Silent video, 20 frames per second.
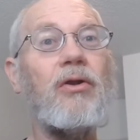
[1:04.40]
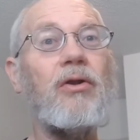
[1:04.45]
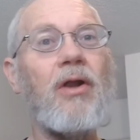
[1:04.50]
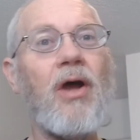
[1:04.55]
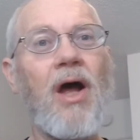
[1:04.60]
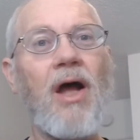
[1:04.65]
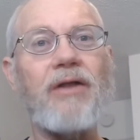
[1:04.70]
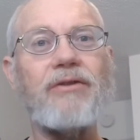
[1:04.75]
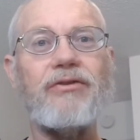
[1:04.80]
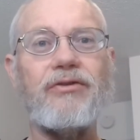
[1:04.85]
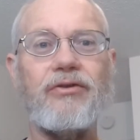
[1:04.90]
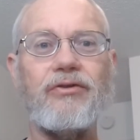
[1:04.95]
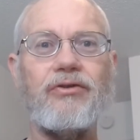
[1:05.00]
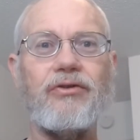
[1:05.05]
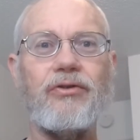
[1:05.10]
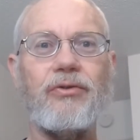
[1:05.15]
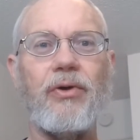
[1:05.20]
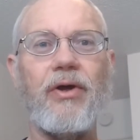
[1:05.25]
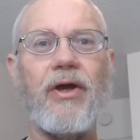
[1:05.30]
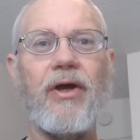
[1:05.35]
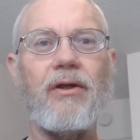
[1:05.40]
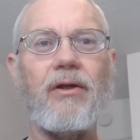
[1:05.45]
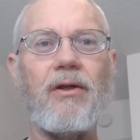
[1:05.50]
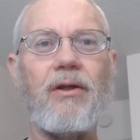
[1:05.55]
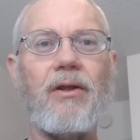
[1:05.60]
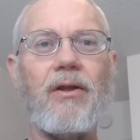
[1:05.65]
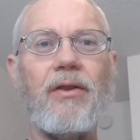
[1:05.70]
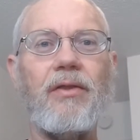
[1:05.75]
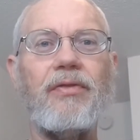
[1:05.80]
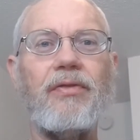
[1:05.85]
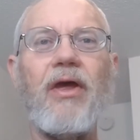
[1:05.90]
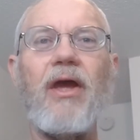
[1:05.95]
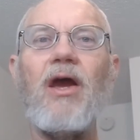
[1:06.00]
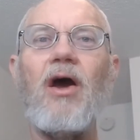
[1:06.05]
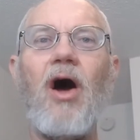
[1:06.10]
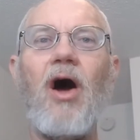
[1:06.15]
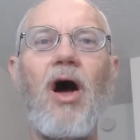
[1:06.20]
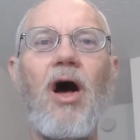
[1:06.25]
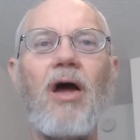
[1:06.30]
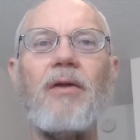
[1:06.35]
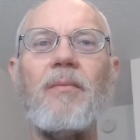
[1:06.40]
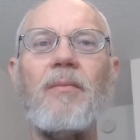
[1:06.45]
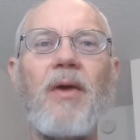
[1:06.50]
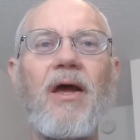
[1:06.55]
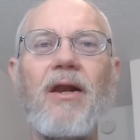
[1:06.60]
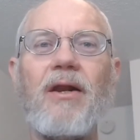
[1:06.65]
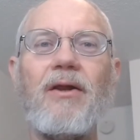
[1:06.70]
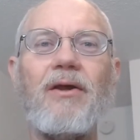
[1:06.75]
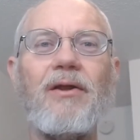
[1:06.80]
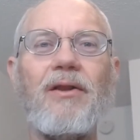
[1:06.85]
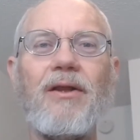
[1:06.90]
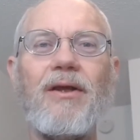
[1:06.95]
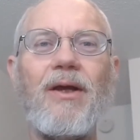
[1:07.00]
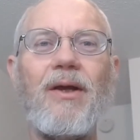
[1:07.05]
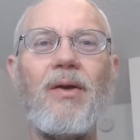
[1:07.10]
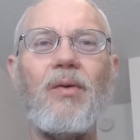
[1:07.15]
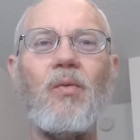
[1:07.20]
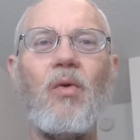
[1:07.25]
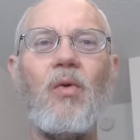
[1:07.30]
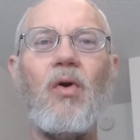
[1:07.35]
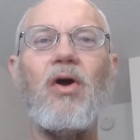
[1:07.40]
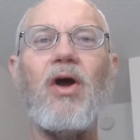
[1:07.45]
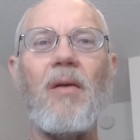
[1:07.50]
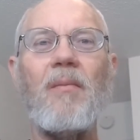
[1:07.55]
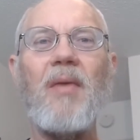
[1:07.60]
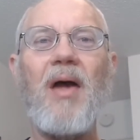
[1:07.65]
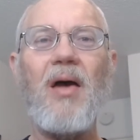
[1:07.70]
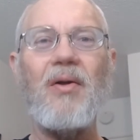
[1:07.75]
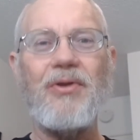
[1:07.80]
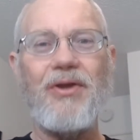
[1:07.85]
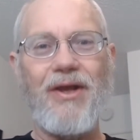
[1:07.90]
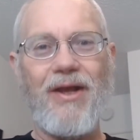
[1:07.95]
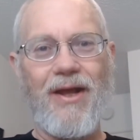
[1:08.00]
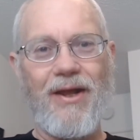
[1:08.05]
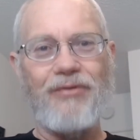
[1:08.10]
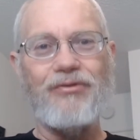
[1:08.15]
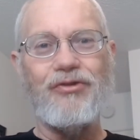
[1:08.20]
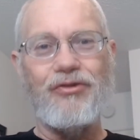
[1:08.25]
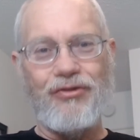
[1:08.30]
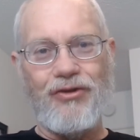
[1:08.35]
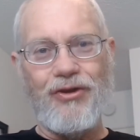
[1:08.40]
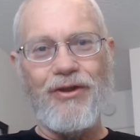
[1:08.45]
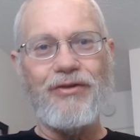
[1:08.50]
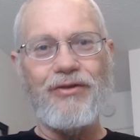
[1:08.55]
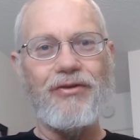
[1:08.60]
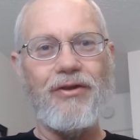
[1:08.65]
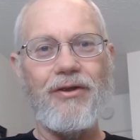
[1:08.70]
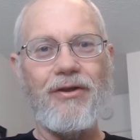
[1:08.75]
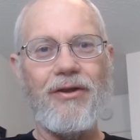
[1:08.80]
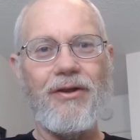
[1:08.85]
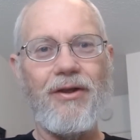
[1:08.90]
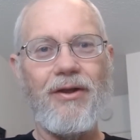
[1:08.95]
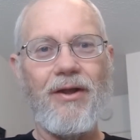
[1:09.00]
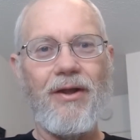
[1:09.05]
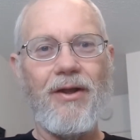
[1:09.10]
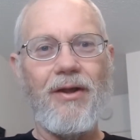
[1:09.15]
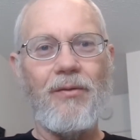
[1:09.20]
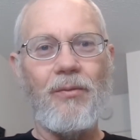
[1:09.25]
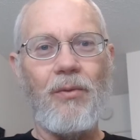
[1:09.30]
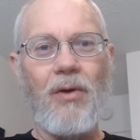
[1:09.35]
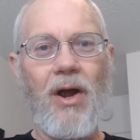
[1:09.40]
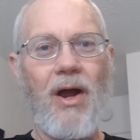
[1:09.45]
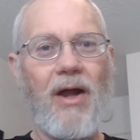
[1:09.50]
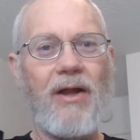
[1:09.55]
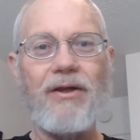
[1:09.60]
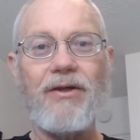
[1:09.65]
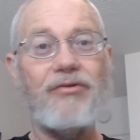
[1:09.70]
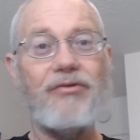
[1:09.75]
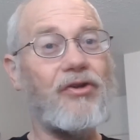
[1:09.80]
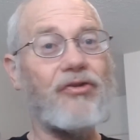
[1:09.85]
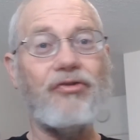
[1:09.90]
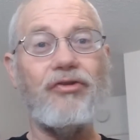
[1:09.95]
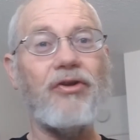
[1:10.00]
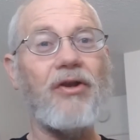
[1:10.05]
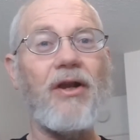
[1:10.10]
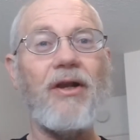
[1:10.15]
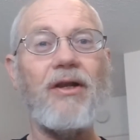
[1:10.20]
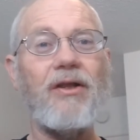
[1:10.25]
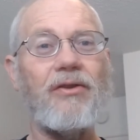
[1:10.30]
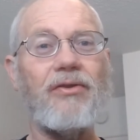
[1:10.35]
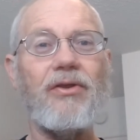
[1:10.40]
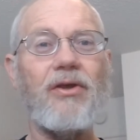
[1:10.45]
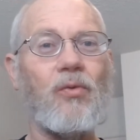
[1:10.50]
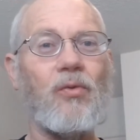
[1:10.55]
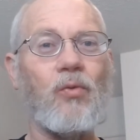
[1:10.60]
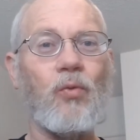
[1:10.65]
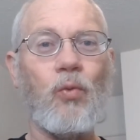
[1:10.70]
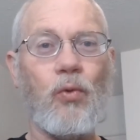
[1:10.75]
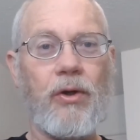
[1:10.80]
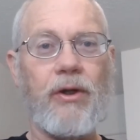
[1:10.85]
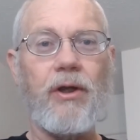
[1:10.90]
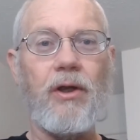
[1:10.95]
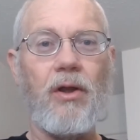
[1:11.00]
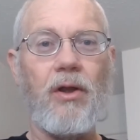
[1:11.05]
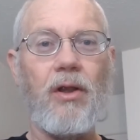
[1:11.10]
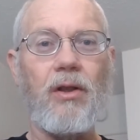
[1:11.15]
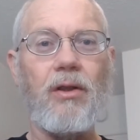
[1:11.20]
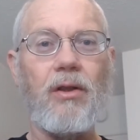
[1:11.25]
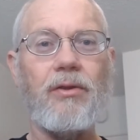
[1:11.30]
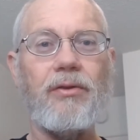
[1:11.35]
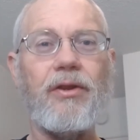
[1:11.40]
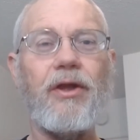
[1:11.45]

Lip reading: not to do it, they automatically will come out against it, right? It isn't anything real.